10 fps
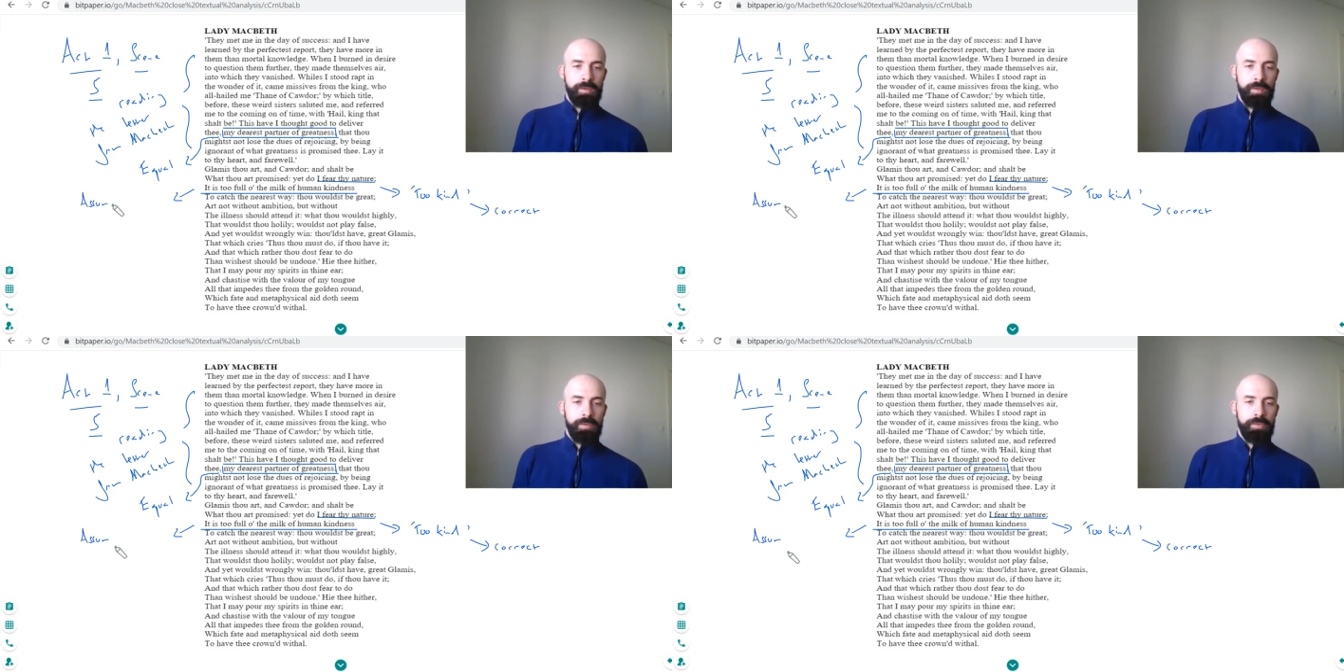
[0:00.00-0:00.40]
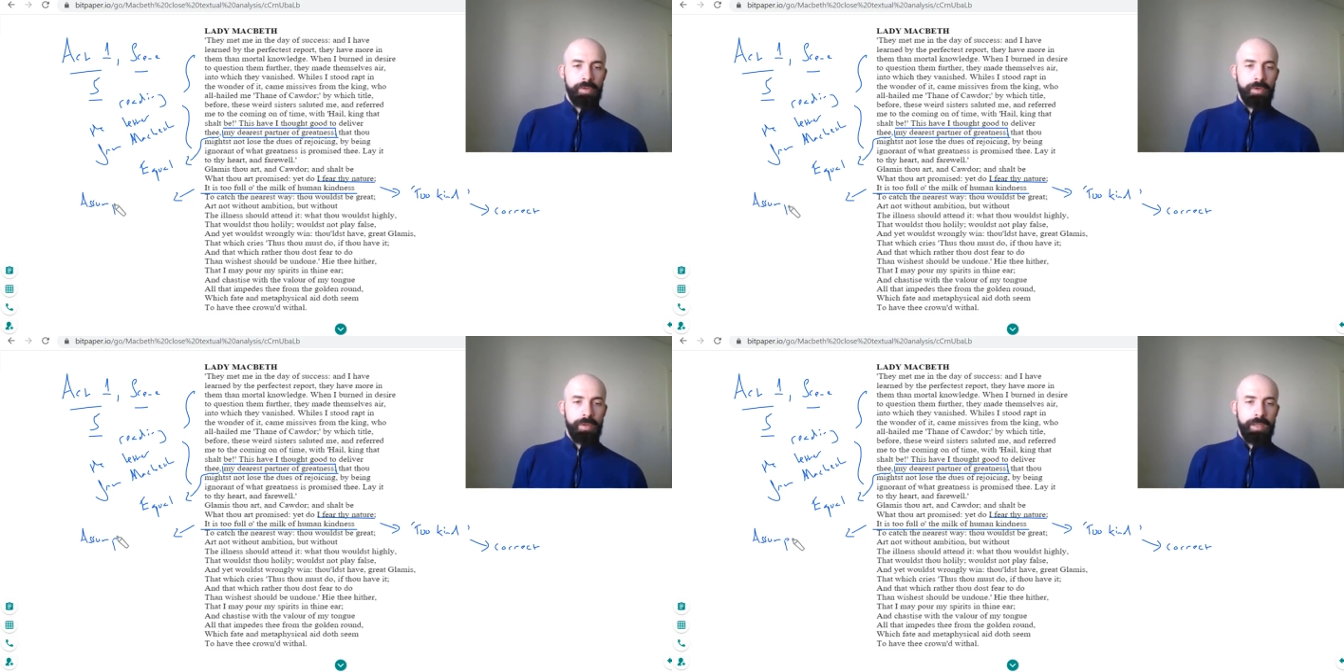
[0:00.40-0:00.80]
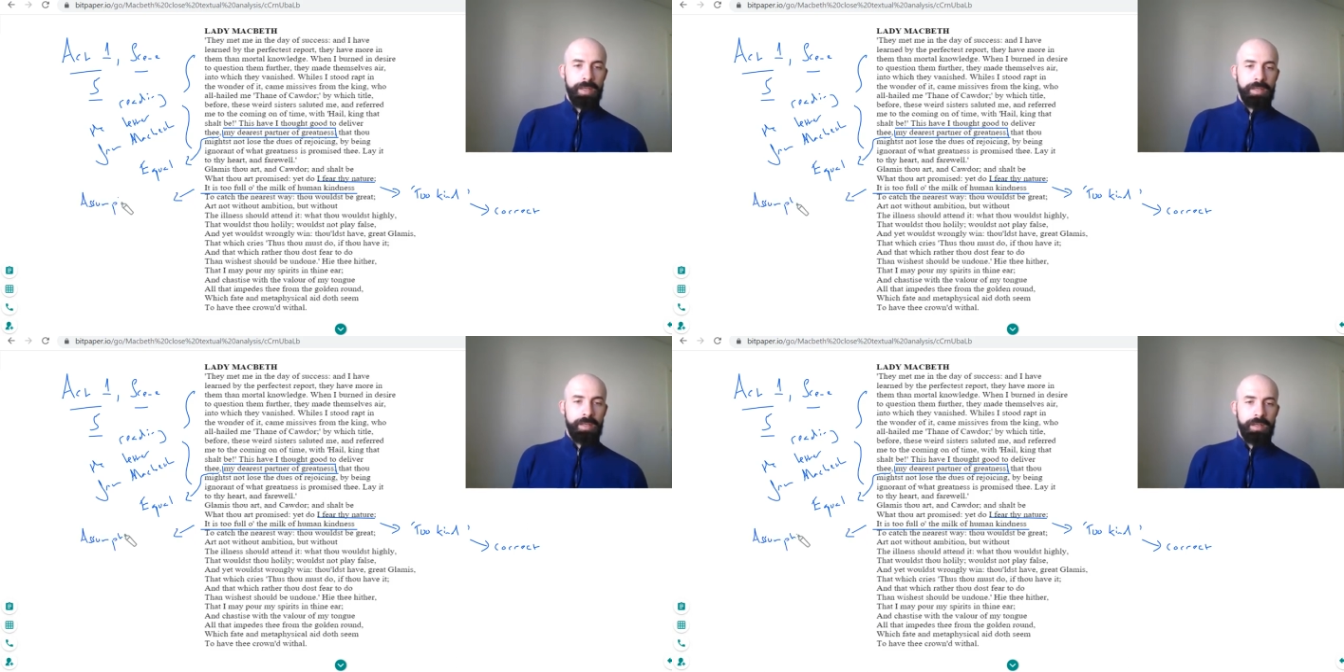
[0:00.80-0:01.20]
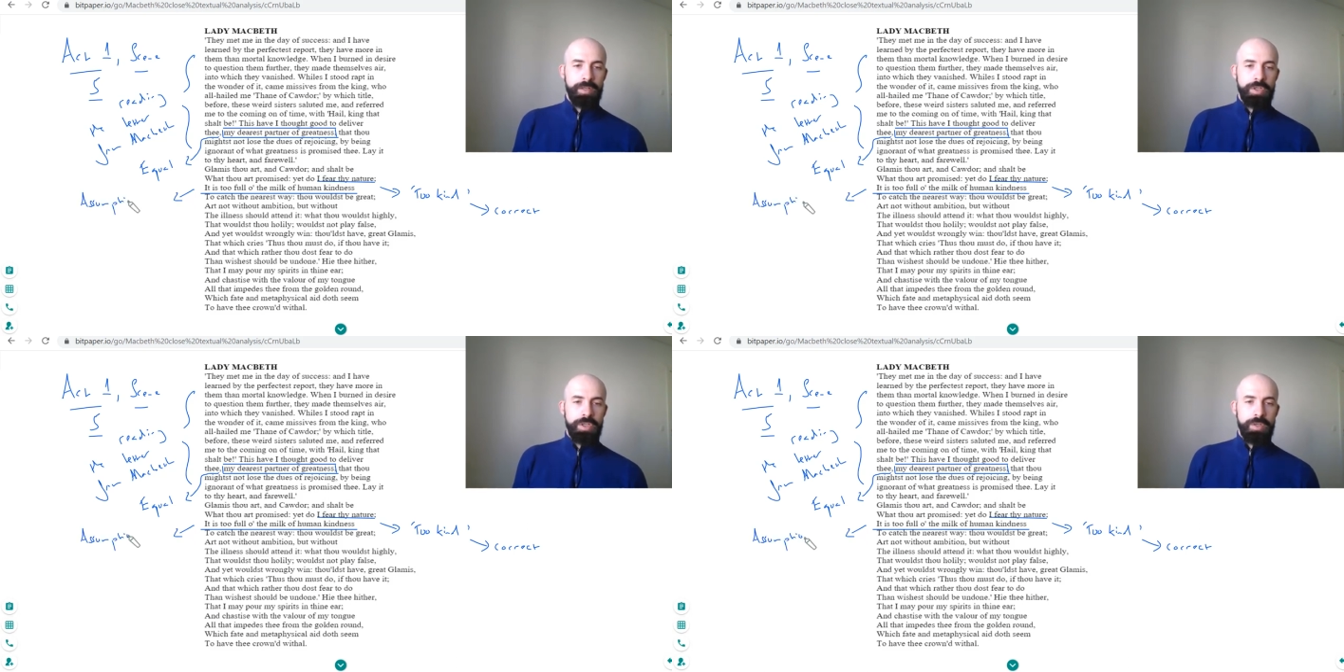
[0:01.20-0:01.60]
So again, it kind of
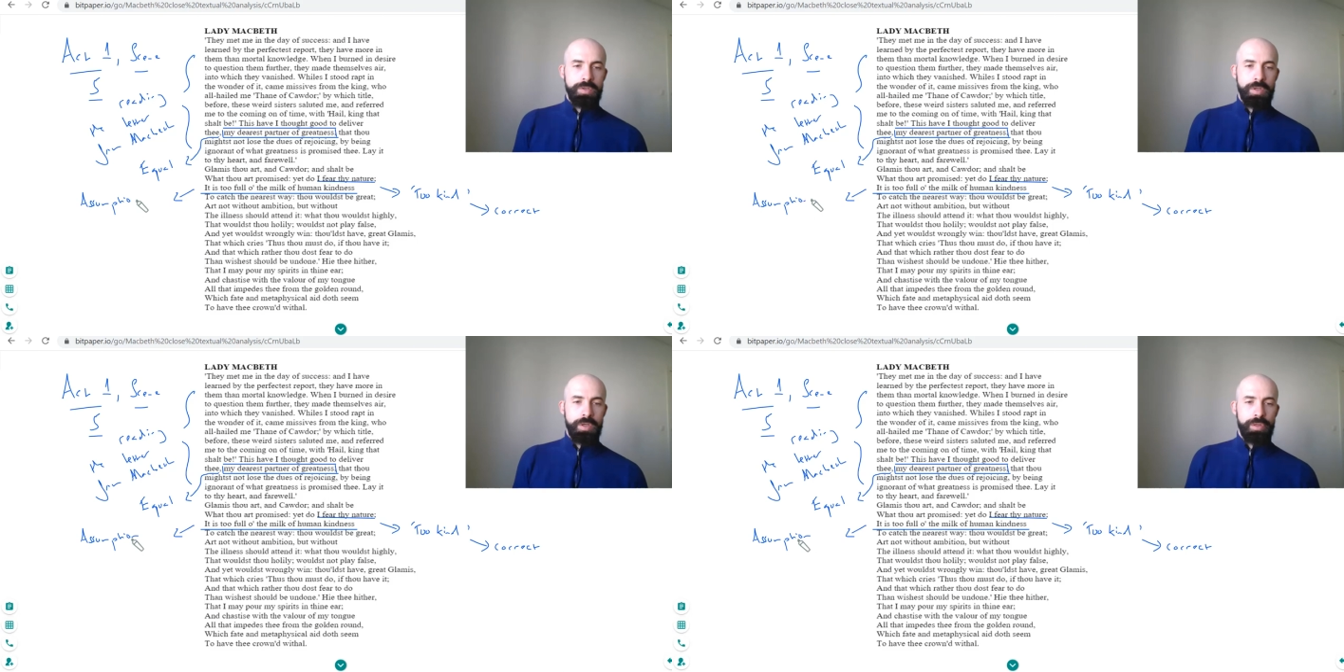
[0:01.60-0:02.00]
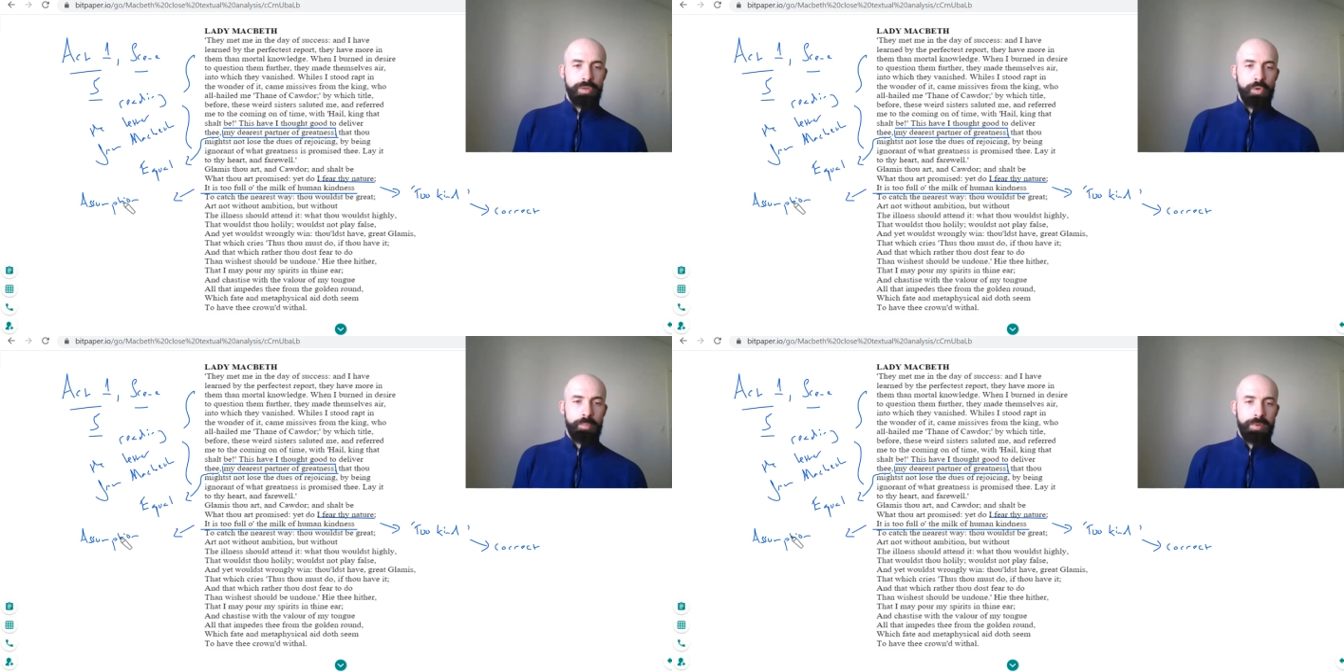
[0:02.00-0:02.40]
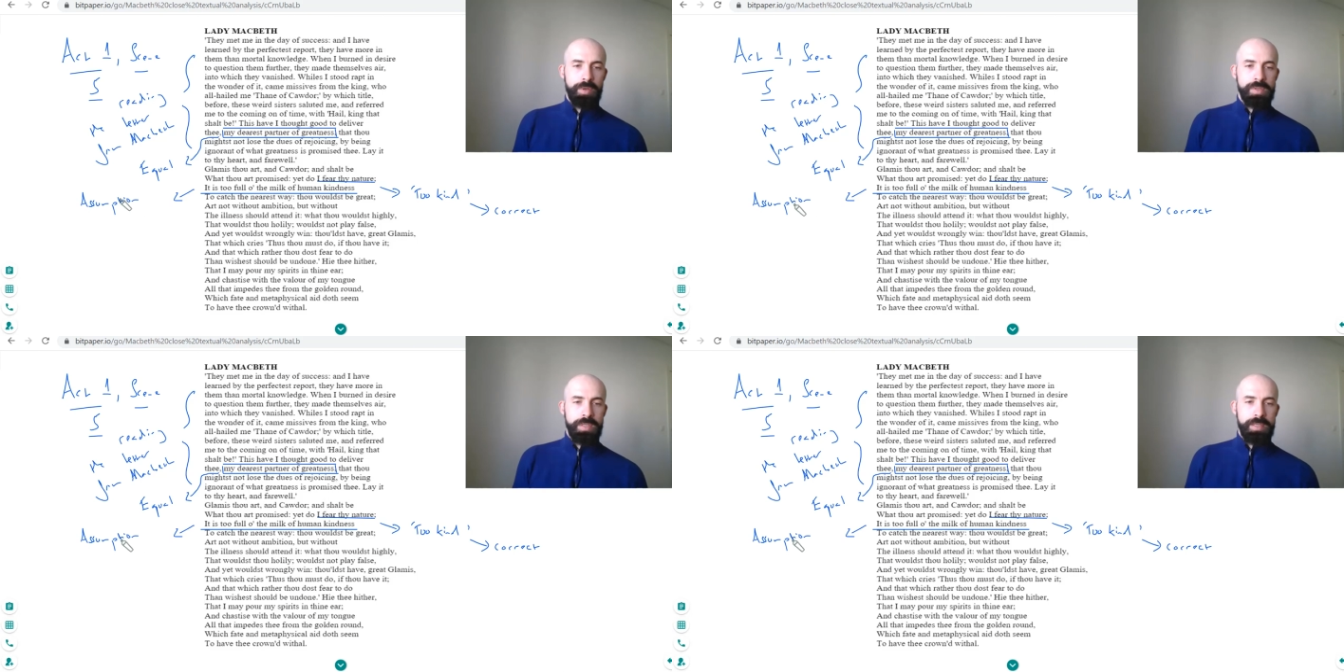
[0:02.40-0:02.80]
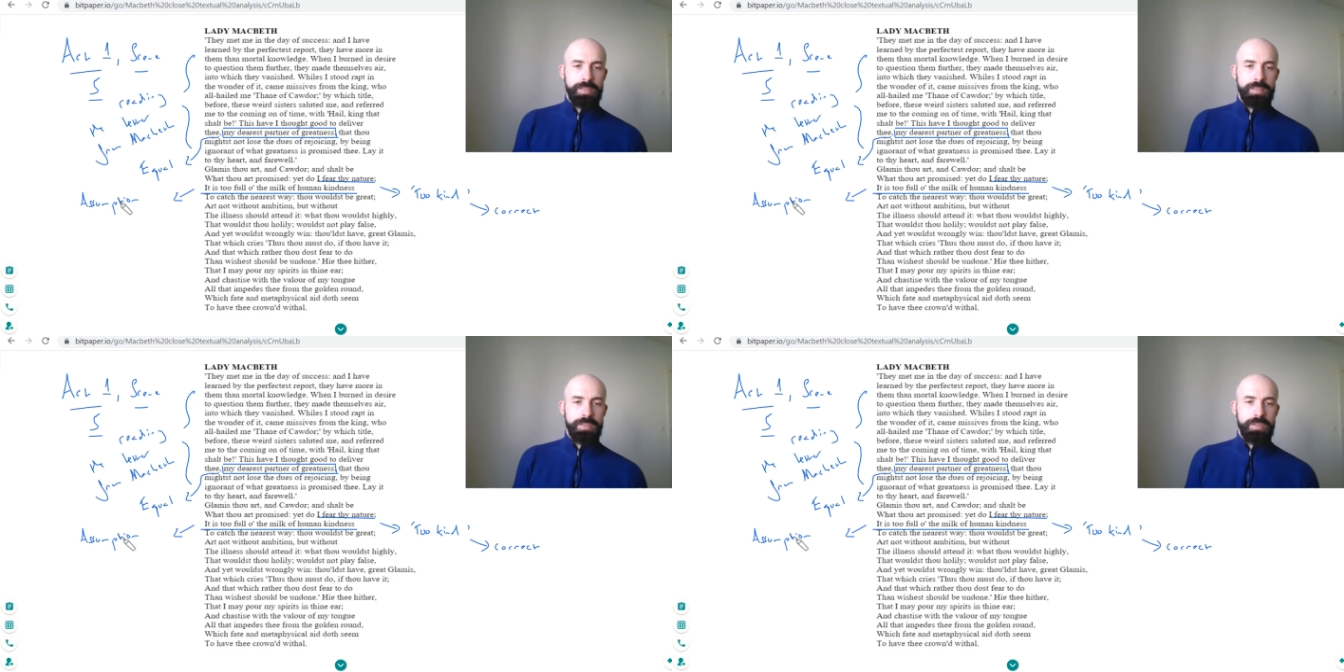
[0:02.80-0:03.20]
shows her thought process
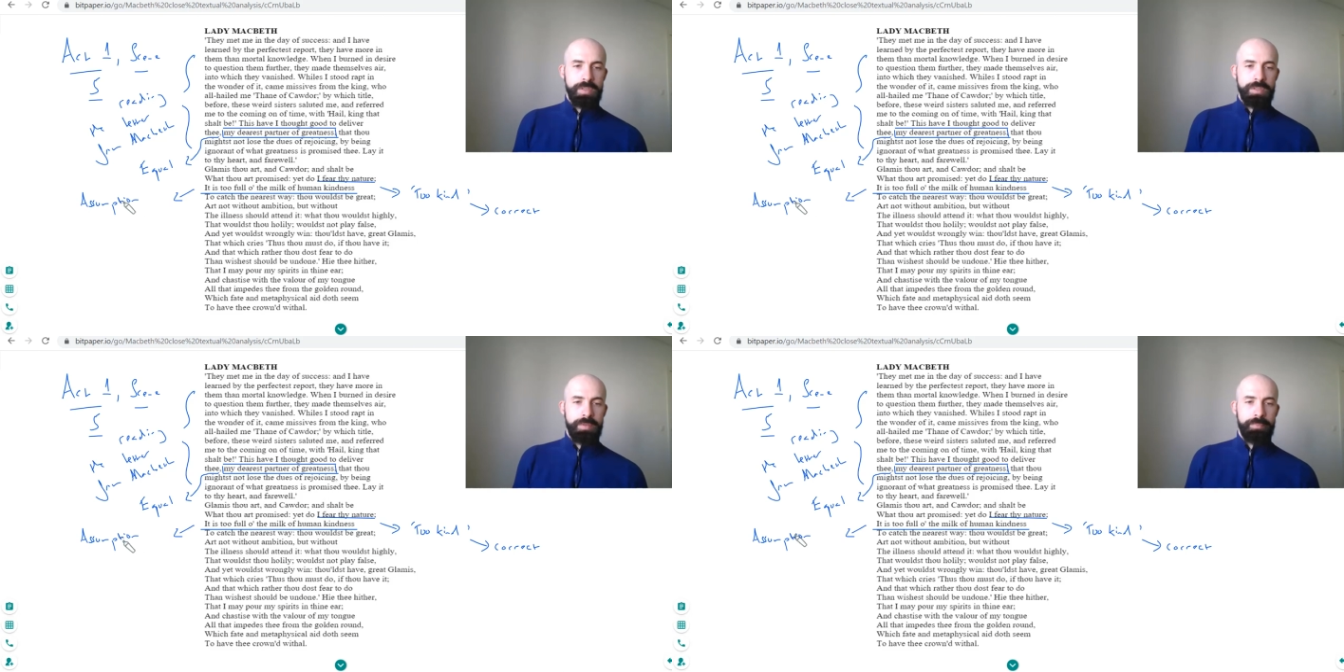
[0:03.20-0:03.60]
is just